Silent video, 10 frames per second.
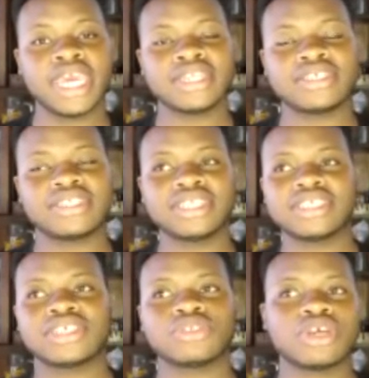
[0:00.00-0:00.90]
And
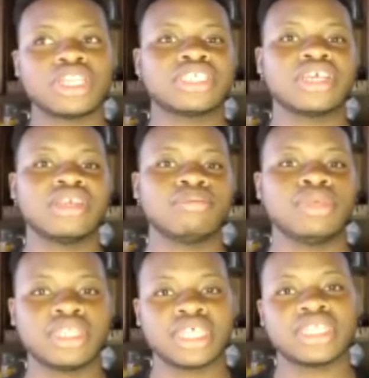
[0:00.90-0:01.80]
this does not necessarily
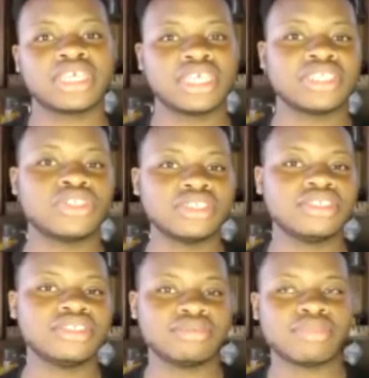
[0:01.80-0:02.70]
mean that the kids
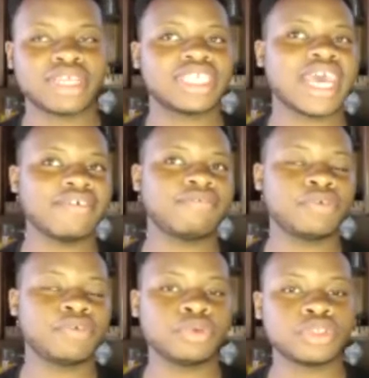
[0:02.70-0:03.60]
must have
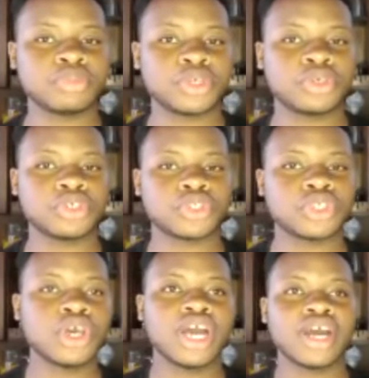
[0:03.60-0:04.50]
phones, because
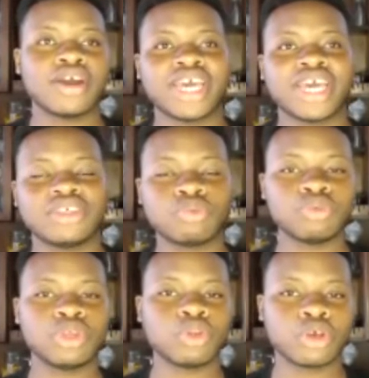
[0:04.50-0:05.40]
I think when
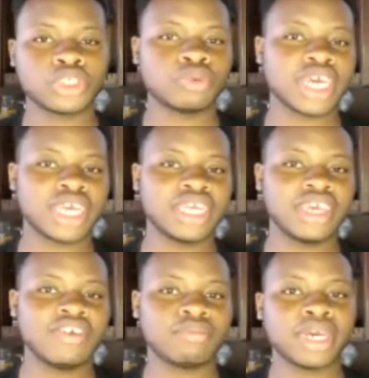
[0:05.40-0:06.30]
we launched, when I
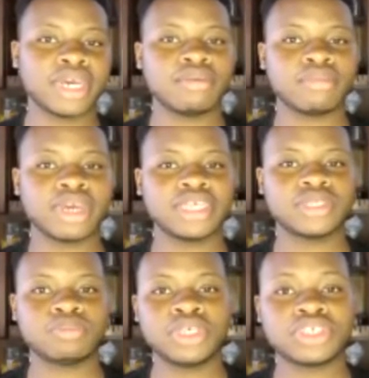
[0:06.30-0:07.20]
gave my
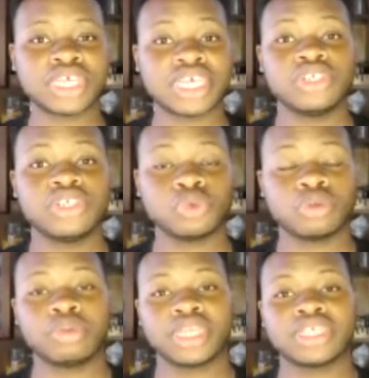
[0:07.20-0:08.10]
speech, I actually
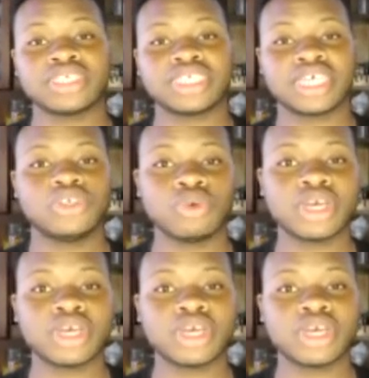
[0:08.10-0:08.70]
told parents that, you